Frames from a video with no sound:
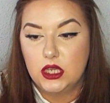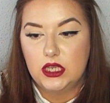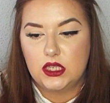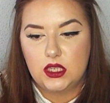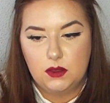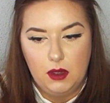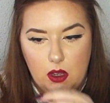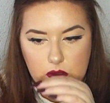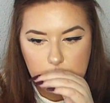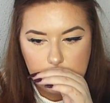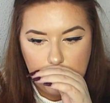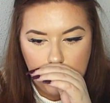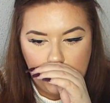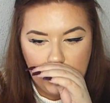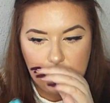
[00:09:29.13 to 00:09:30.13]
It smells
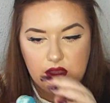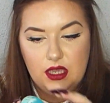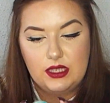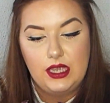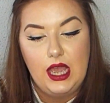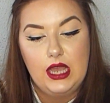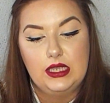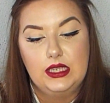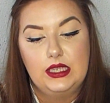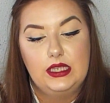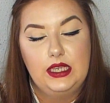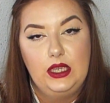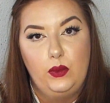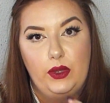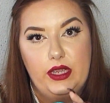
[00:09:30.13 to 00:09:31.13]
so good. This has
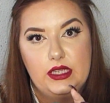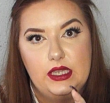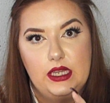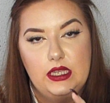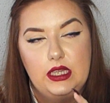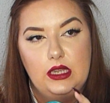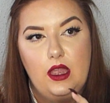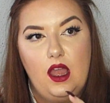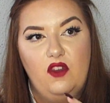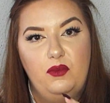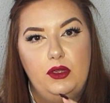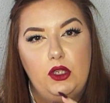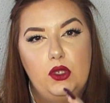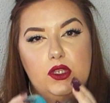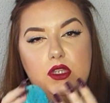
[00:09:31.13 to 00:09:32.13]
seaweed in, and I've
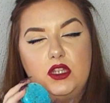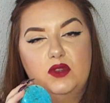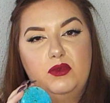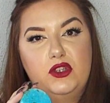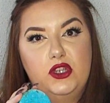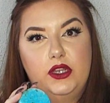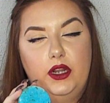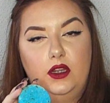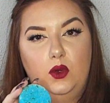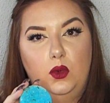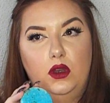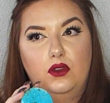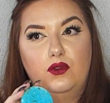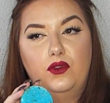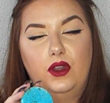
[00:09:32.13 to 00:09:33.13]
been using this particular
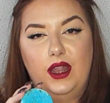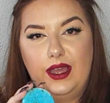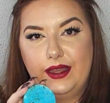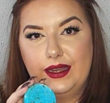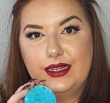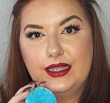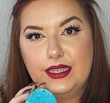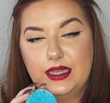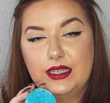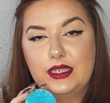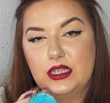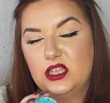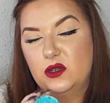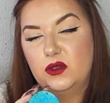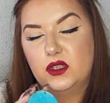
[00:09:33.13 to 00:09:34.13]
one for, like I said,
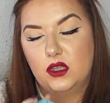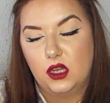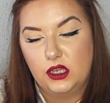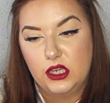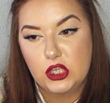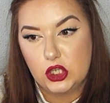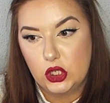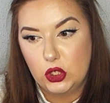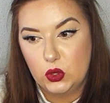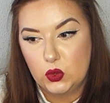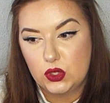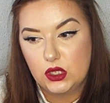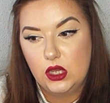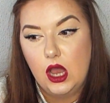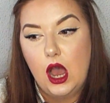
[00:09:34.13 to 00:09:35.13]
since I was 9 years
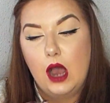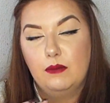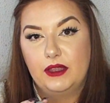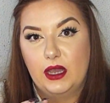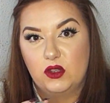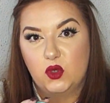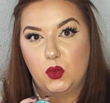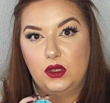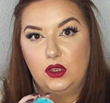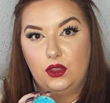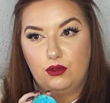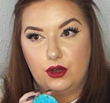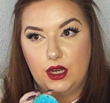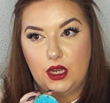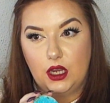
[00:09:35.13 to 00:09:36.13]
old. I'm now
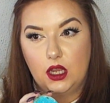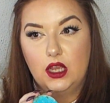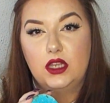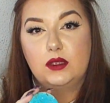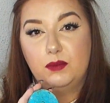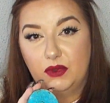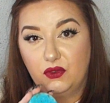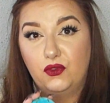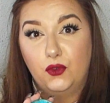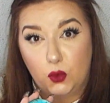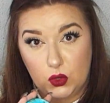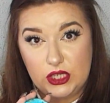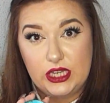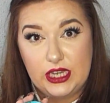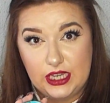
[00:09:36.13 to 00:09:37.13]
23. It's been
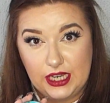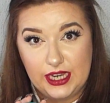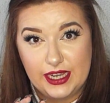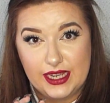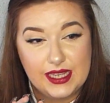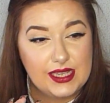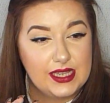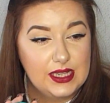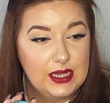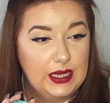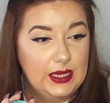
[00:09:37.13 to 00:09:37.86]
14 years.